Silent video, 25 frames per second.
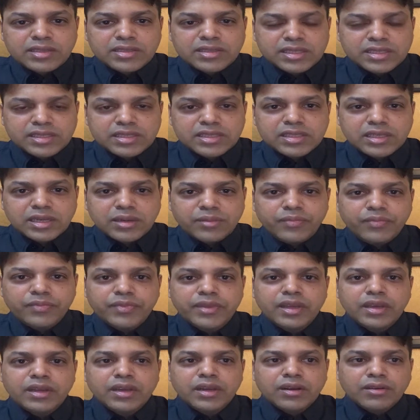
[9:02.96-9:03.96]
system
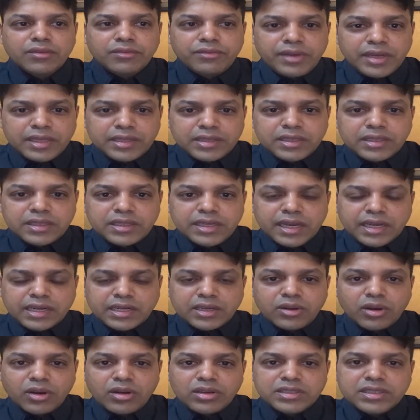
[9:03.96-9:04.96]
with the
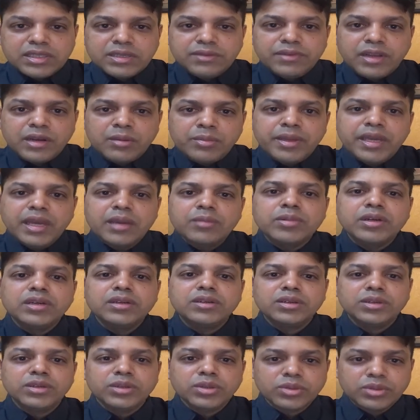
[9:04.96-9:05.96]
technology will be able
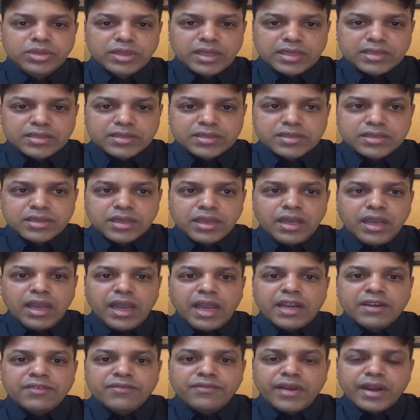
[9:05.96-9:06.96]
to do this
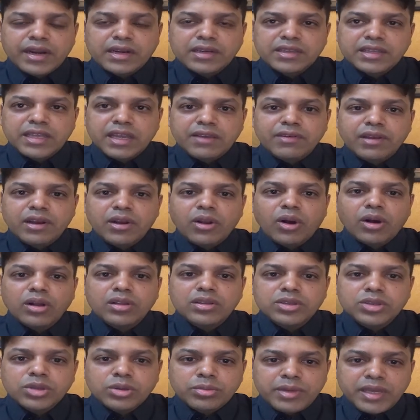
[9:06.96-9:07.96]
in fact they will
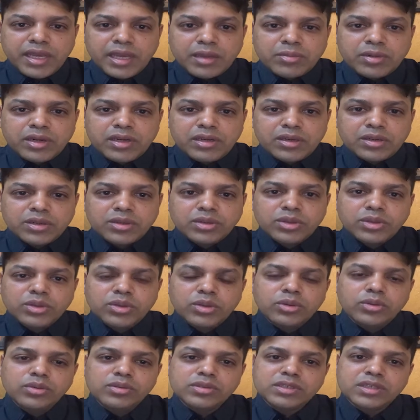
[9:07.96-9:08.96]
also be able to
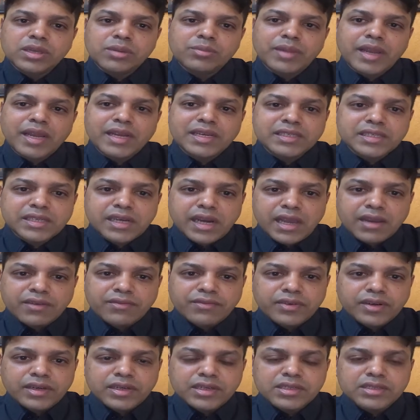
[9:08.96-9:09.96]
do some extra
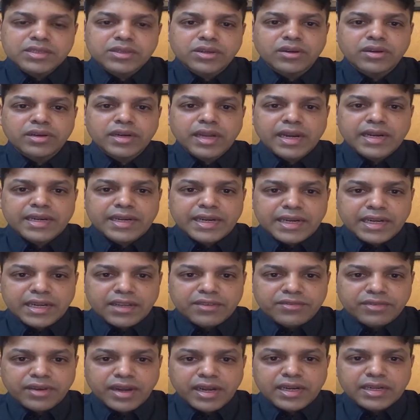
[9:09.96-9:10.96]
efforts on
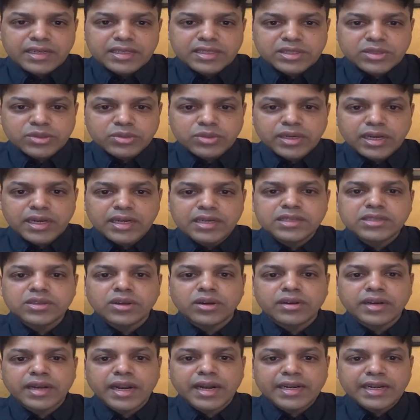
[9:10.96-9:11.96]
identified students
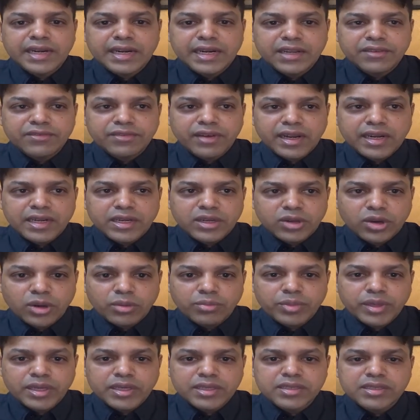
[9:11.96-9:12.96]
on identified
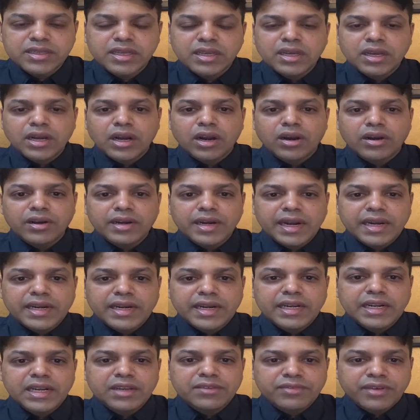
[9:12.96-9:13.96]
topics on
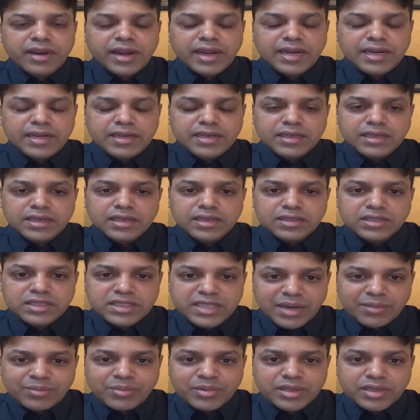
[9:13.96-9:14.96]
identified uh,
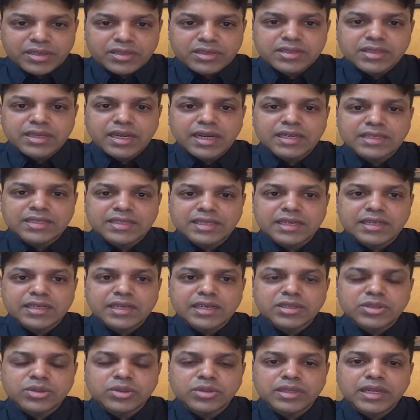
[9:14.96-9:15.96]
chapters
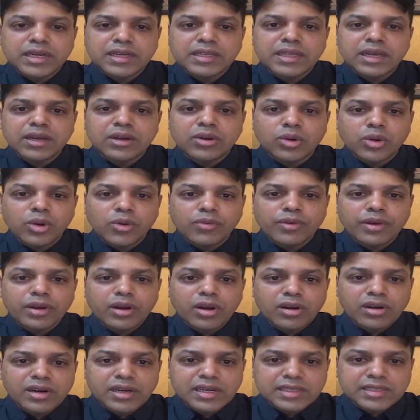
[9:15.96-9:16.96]
etc so that the
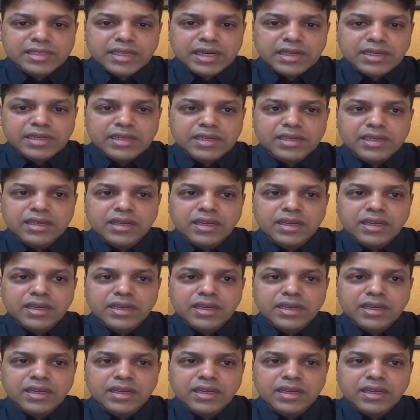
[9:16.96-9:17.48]
overall result